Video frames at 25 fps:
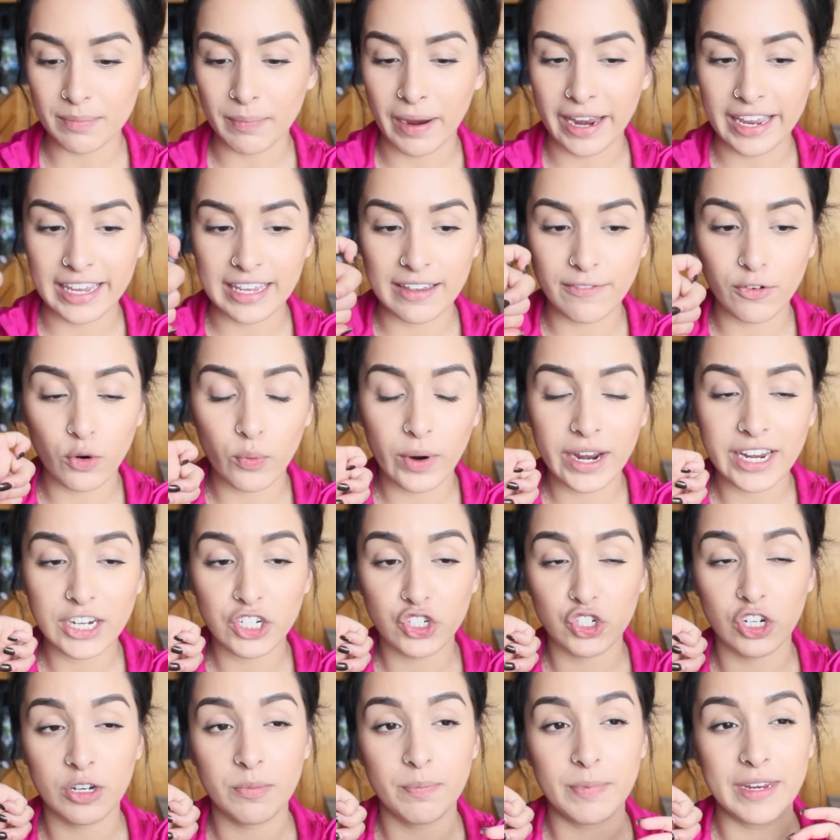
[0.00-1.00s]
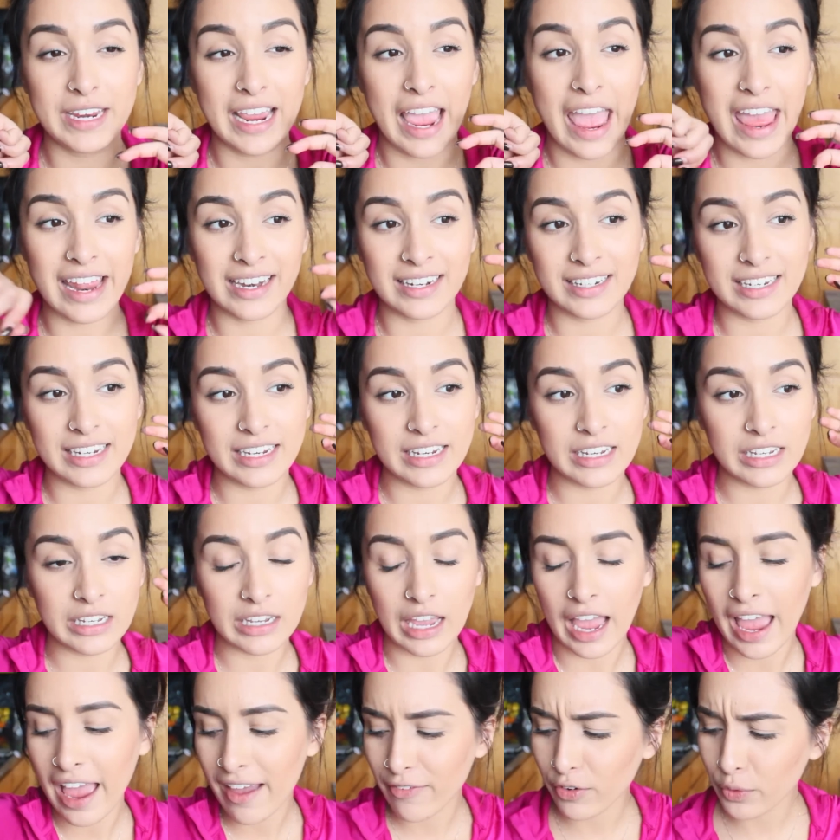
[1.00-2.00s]
My giveaway should be ending,
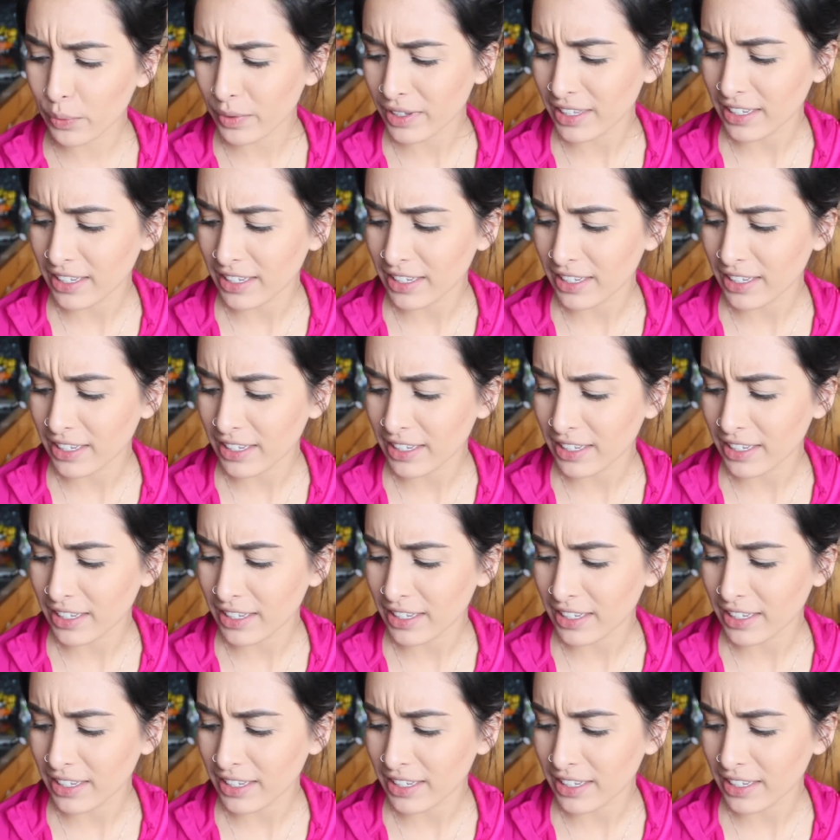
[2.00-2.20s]
I haven't